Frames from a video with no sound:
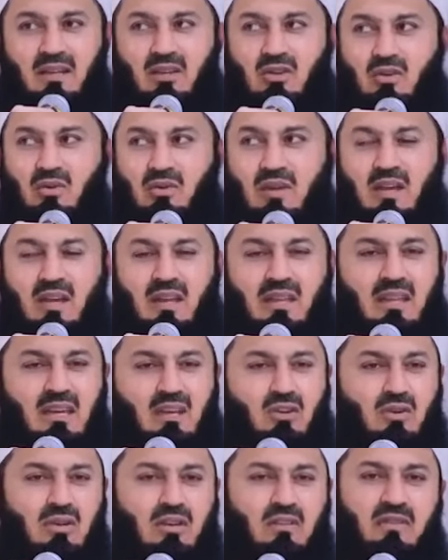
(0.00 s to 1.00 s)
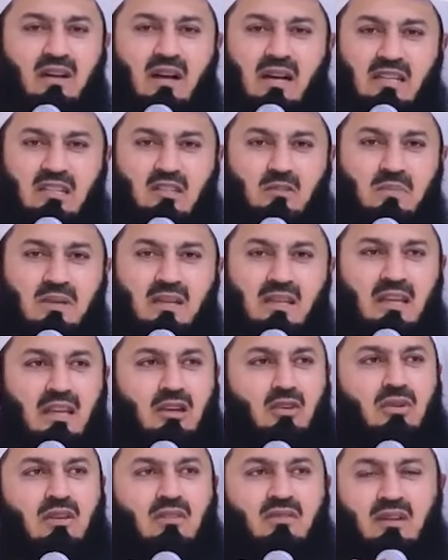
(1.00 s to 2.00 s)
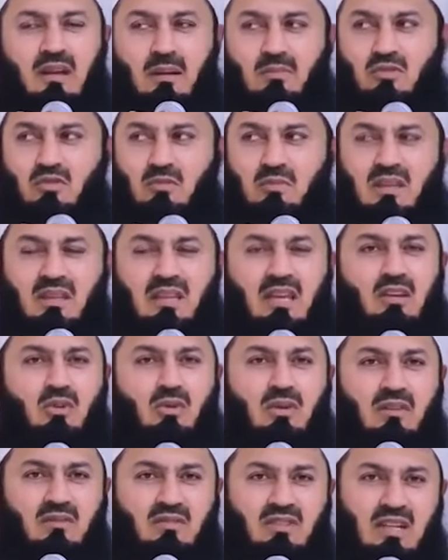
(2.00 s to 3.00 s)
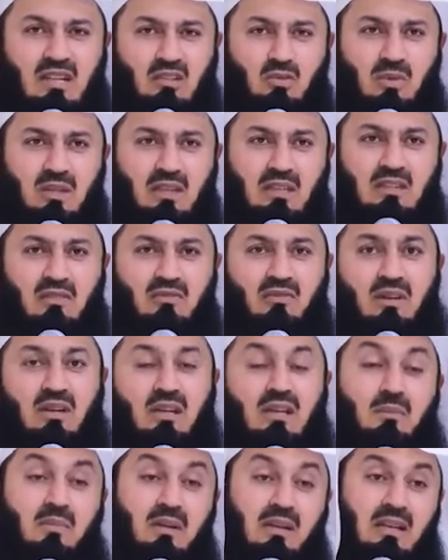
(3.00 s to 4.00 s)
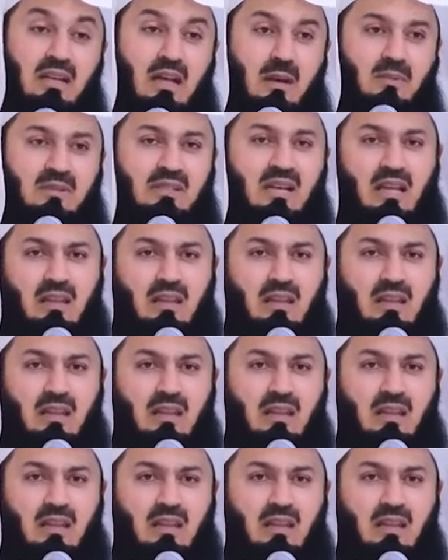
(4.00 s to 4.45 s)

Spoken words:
You know, they could have asked me. They could have come to me. They could have dealt with it differently. But it happens.